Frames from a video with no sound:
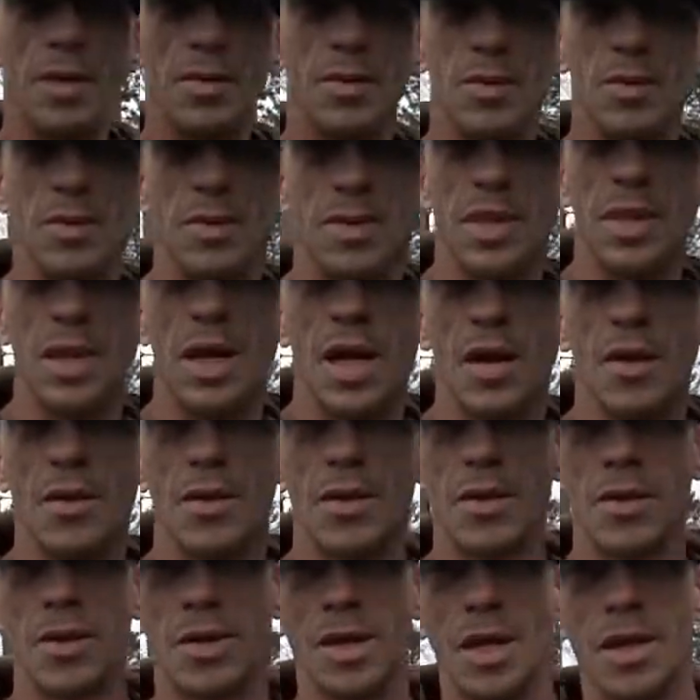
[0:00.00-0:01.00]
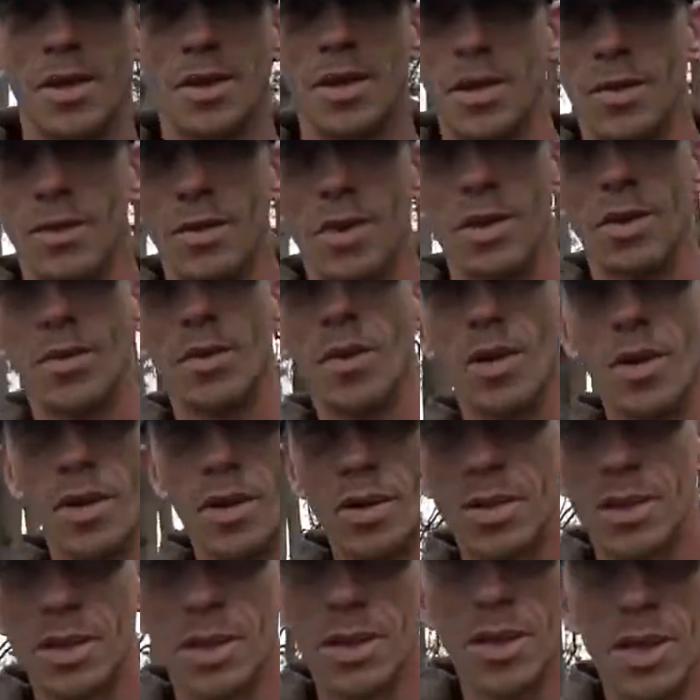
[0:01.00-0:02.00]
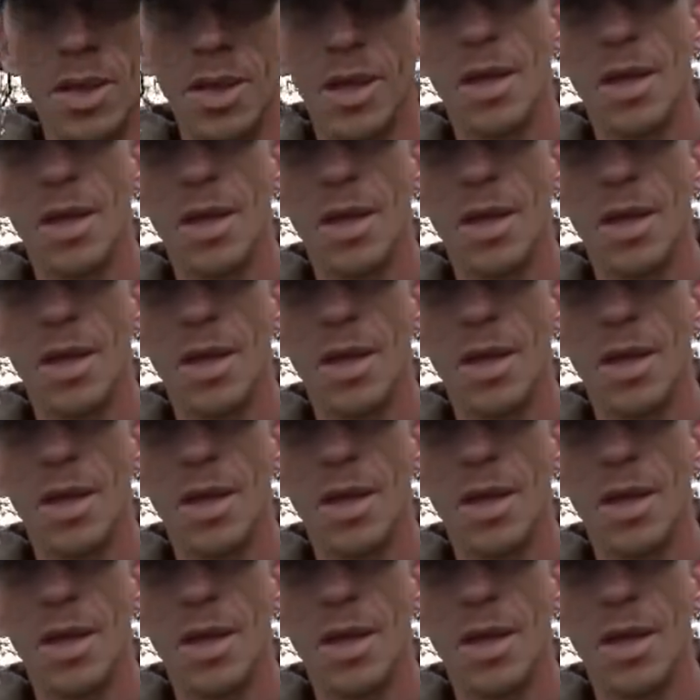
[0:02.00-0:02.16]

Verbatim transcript: as well see how good that thing really works.